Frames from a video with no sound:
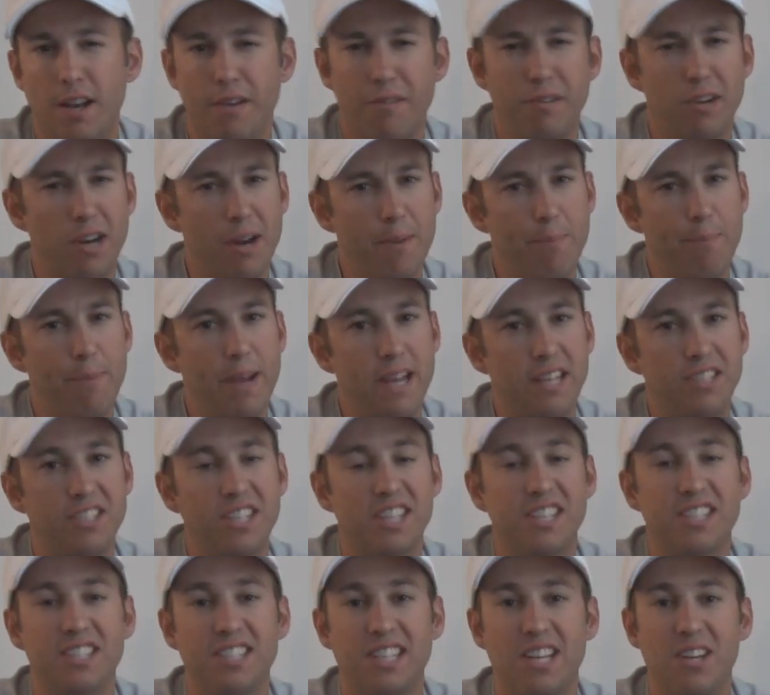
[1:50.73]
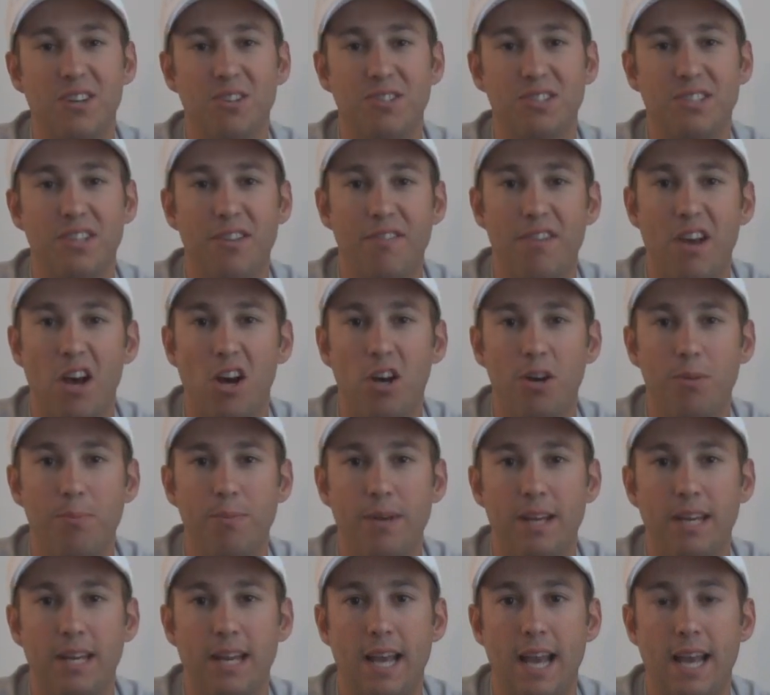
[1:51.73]
very basic skills
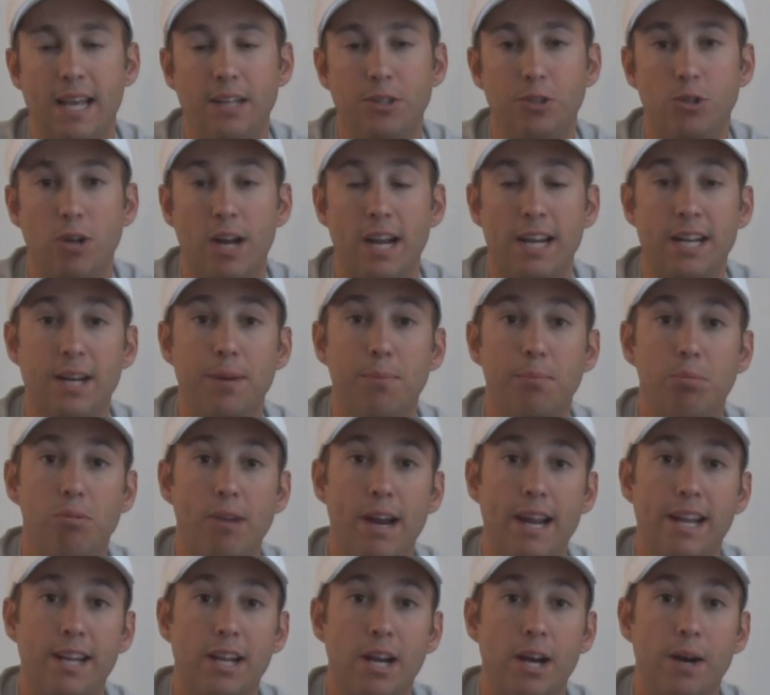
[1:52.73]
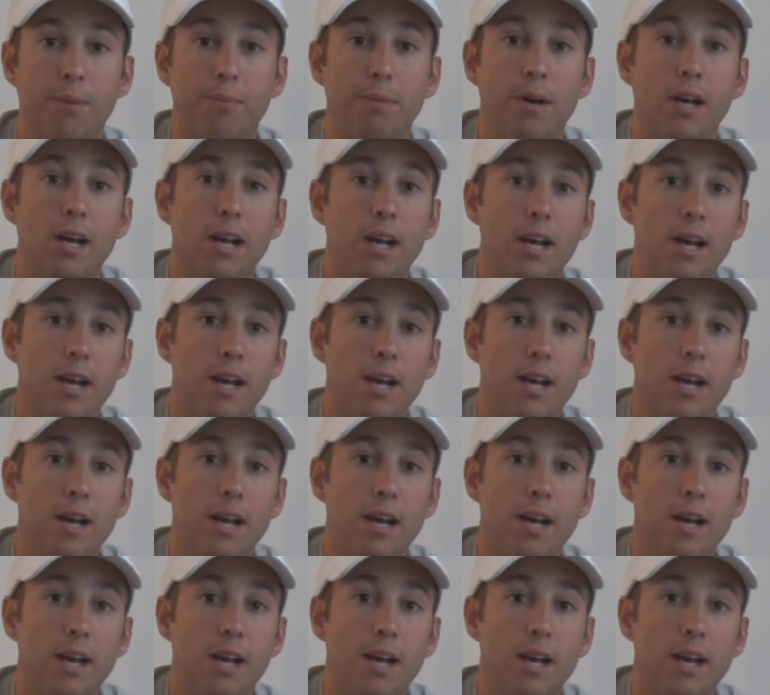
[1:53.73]
development, and trying to break up